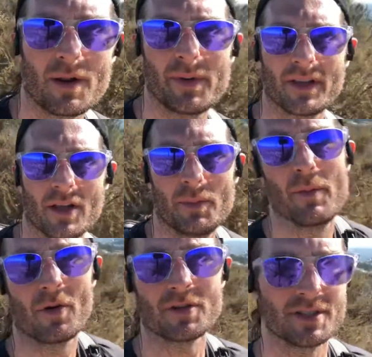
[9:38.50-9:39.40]
to be a little bit
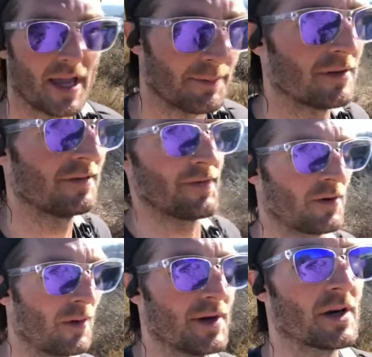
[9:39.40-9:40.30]
more stable for
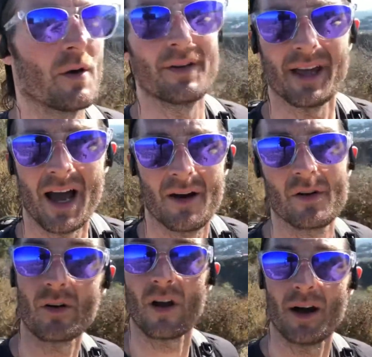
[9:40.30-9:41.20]
when you're going down
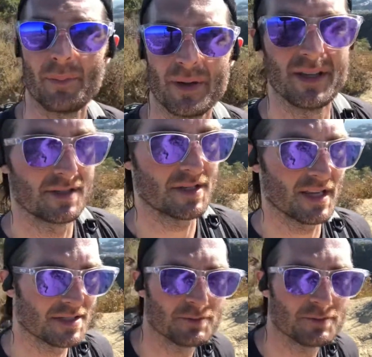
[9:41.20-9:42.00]
or up, is get some